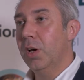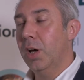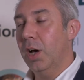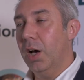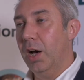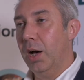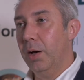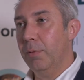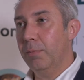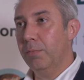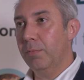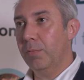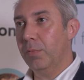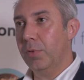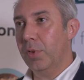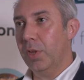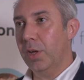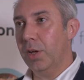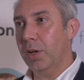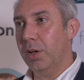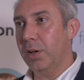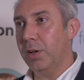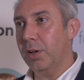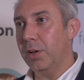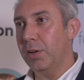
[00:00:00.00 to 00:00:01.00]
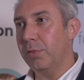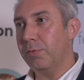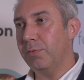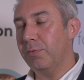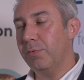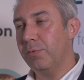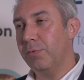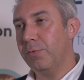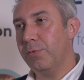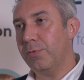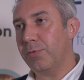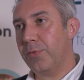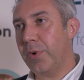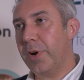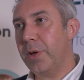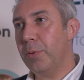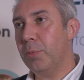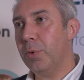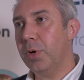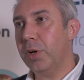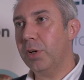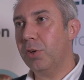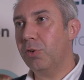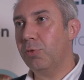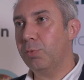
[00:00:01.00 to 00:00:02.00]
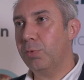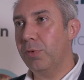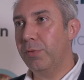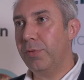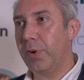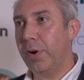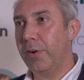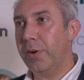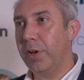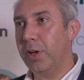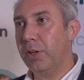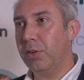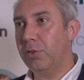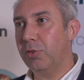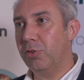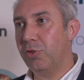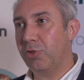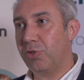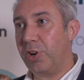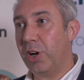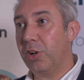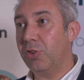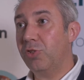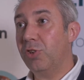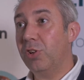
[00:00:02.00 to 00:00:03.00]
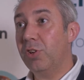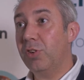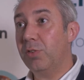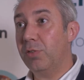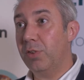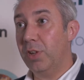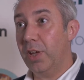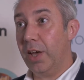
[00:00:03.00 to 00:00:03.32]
The frameworks were very structured.